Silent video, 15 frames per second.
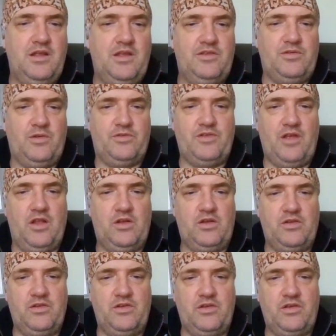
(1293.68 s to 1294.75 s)
So it's not
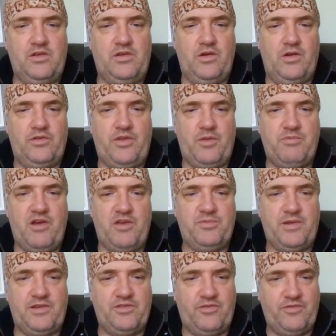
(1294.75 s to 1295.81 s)
looking good. Their
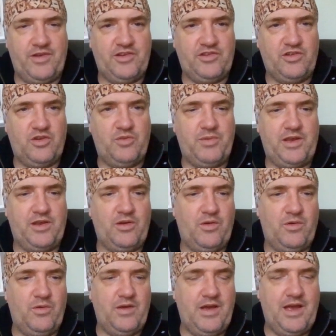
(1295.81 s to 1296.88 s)
prospects of finishing on a
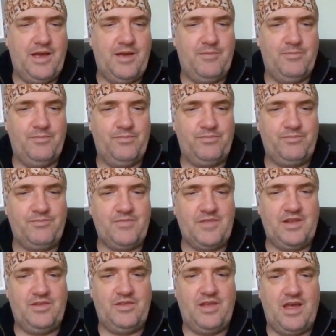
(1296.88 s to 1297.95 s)
bingo,
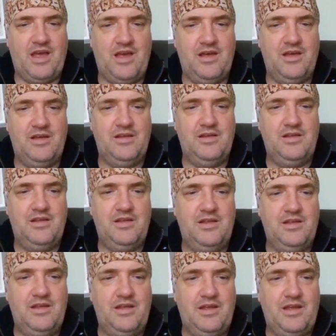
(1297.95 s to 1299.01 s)
nah,
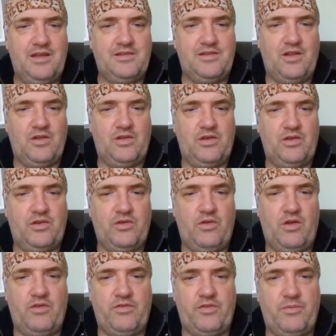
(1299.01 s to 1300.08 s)
it's not looking good at
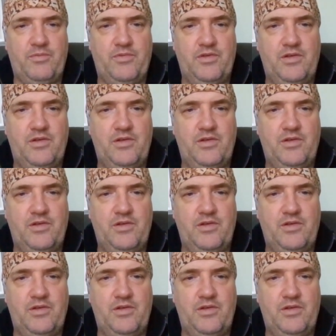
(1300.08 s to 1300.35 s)
all for them.